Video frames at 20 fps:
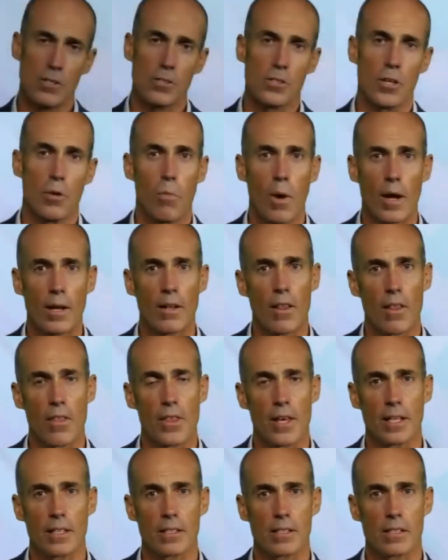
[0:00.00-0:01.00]
So one of the
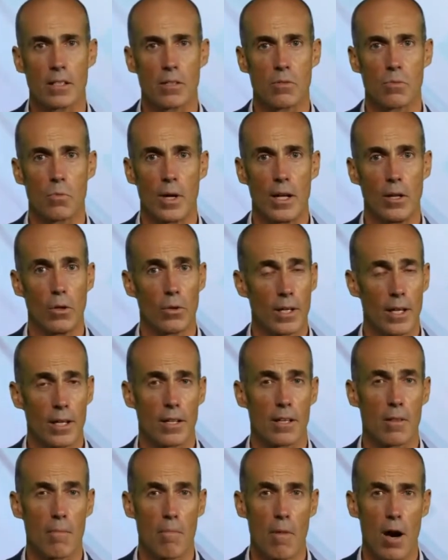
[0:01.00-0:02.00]
things that we're looking
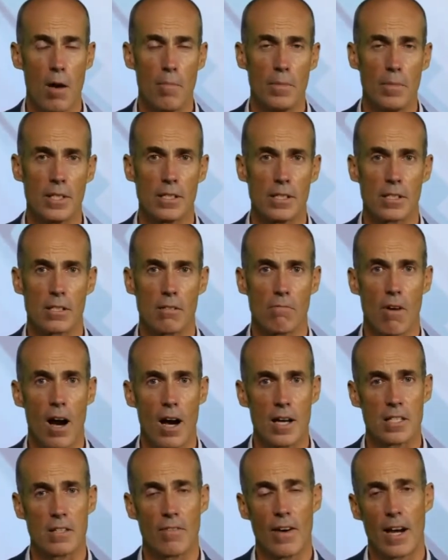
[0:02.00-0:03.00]
at the moment is the
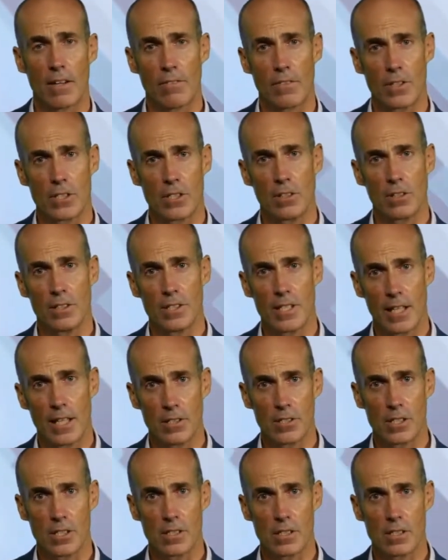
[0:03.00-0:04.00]
rise of artificial
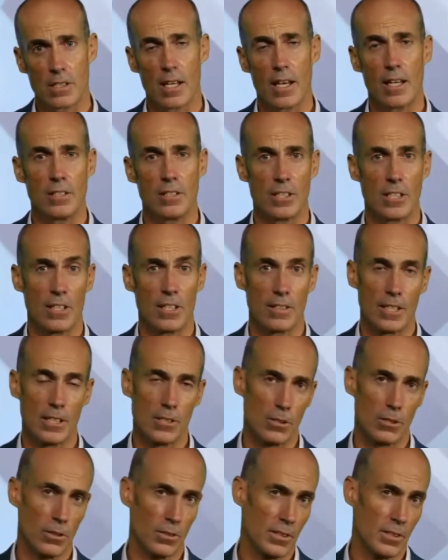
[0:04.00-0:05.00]
intelligence and
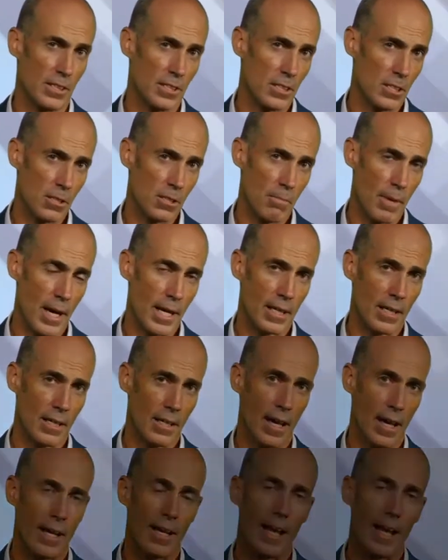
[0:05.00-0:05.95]
digital decision making